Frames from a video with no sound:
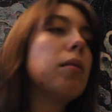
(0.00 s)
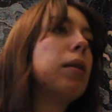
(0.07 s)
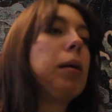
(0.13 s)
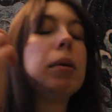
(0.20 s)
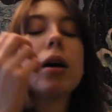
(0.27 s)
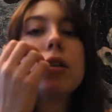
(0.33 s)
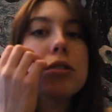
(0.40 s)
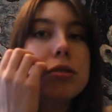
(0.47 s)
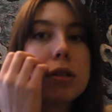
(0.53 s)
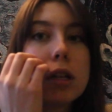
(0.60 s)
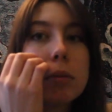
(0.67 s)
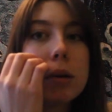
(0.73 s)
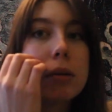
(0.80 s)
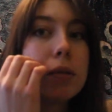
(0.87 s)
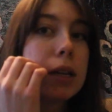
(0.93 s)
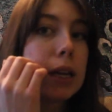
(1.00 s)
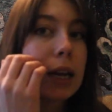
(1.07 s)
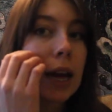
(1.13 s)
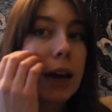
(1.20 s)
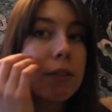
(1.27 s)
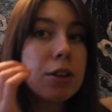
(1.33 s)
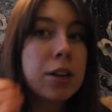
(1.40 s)
maybe I'll do a little bit
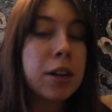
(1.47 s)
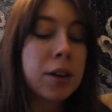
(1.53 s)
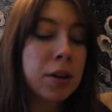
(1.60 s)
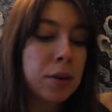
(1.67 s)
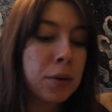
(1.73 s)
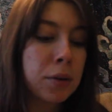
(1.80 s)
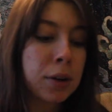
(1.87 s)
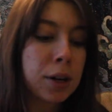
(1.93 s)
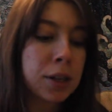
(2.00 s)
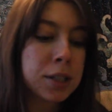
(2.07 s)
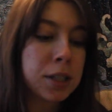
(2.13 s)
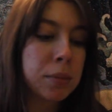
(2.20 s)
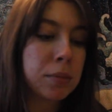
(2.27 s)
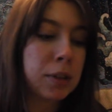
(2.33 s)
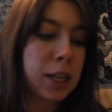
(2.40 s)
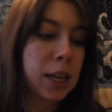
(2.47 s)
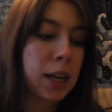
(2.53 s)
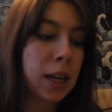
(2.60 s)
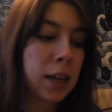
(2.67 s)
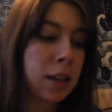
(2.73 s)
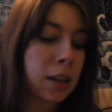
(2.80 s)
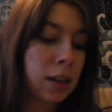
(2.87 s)
reading after dinner, or some
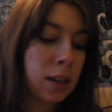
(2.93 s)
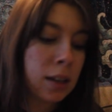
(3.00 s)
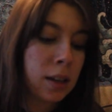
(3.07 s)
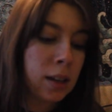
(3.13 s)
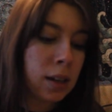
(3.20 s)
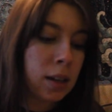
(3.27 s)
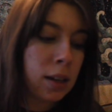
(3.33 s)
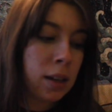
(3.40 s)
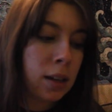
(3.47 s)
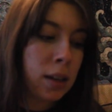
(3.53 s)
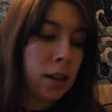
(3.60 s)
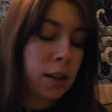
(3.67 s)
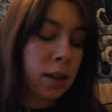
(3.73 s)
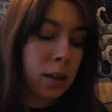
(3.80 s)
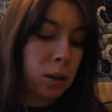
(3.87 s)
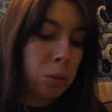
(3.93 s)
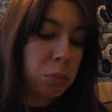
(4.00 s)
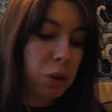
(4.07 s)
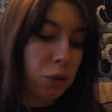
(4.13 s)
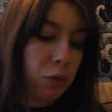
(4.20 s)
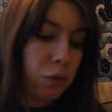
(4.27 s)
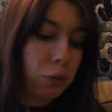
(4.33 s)
reading
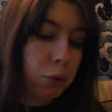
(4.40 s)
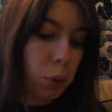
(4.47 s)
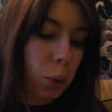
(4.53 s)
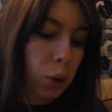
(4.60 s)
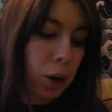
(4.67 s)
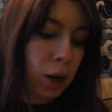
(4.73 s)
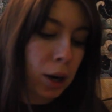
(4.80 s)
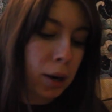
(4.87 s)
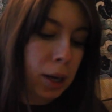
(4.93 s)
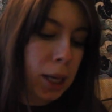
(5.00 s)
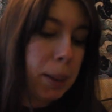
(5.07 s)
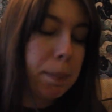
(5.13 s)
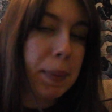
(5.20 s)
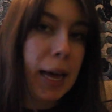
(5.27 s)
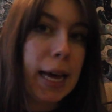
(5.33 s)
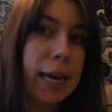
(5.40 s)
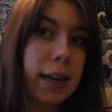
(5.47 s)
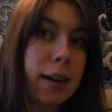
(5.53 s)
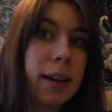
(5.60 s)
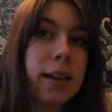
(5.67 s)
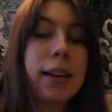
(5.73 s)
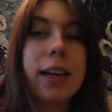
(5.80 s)
before
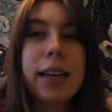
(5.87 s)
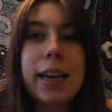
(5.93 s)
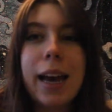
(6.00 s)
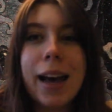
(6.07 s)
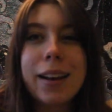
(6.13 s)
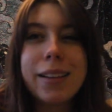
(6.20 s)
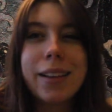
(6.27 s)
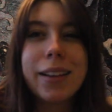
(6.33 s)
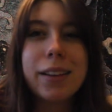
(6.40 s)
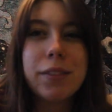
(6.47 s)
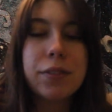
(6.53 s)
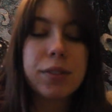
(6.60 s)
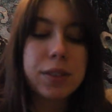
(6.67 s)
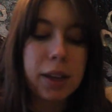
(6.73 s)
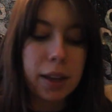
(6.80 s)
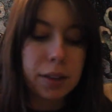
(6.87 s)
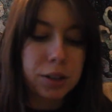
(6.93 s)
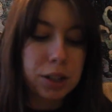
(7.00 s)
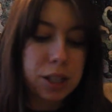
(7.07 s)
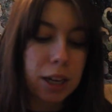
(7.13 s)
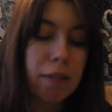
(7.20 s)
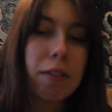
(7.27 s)
bed. I had a lot of
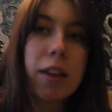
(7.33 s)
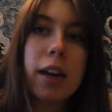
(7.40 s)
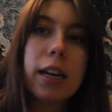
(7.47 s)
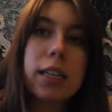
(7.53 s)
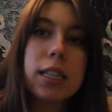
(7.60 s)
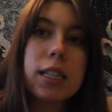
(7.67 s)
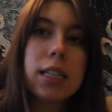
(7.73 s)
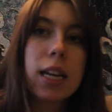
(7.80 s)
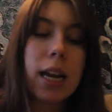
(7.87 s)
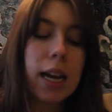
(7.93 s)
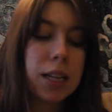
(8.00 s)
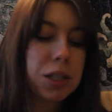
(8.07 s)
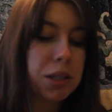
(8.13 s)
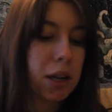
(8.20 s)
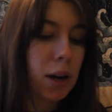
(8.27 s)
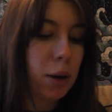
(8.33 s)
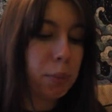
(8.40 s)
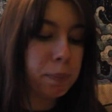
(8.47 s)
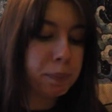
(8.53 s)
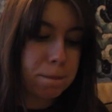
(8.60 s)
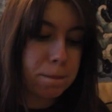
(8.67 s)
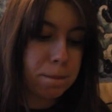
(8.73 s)
other stuff that I did today,
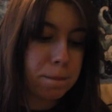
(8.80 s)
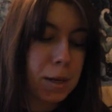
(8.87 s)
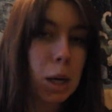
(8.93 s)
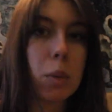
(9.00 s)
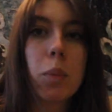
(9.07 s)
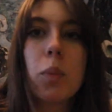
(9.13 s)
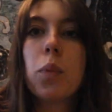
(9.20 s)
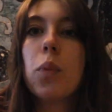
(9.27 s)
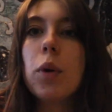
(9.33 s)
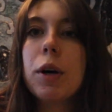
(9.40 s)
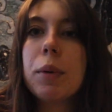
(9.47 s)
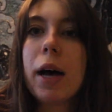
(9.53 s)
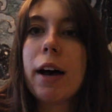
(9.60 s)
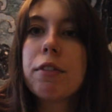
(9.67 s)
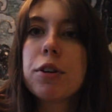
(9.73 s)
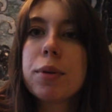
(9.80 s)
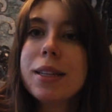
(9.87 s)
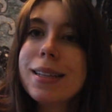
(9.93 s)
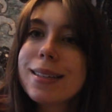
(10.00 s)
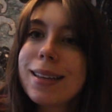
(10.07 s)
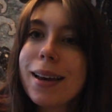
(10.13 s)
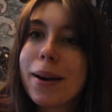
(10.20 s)
so we will have to
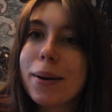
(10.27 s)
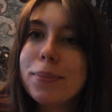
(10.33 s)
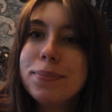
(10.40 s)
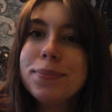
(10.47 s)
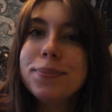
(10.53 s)
read this later.